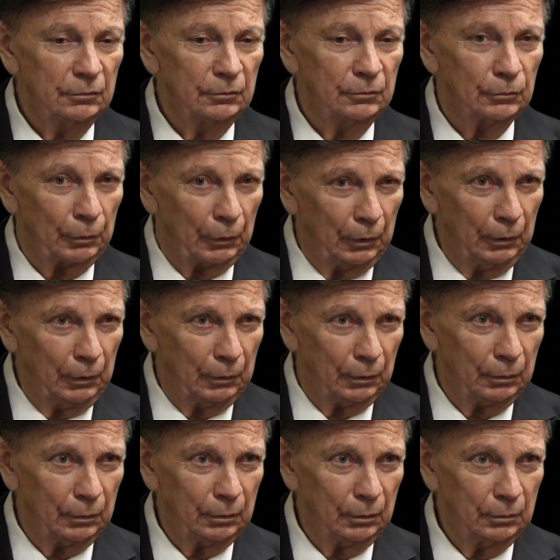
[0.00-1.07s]

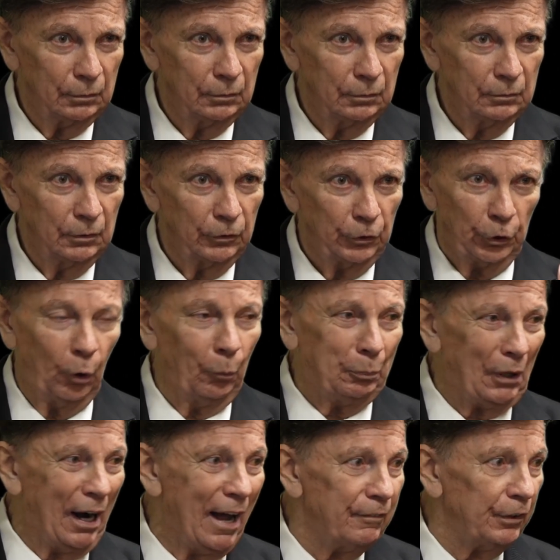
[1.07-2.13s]
Whoa. No
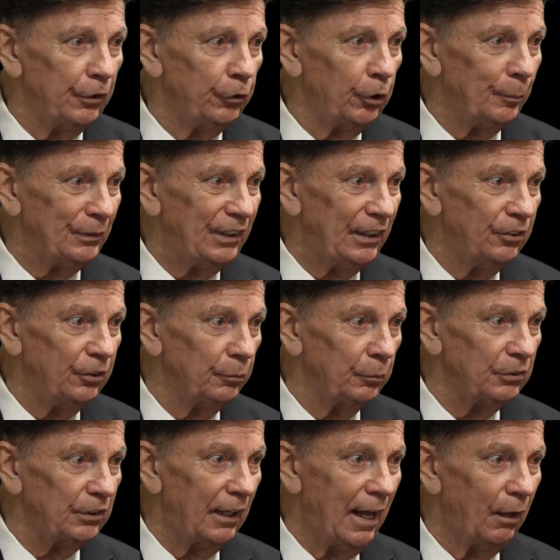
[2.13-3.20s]
private interpretation was
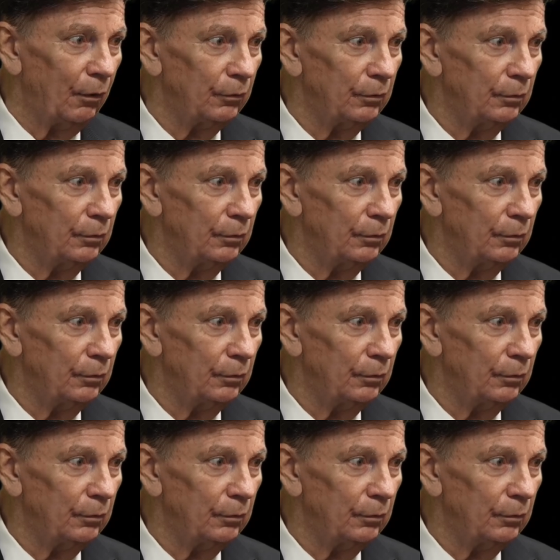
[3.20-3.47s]
allowed.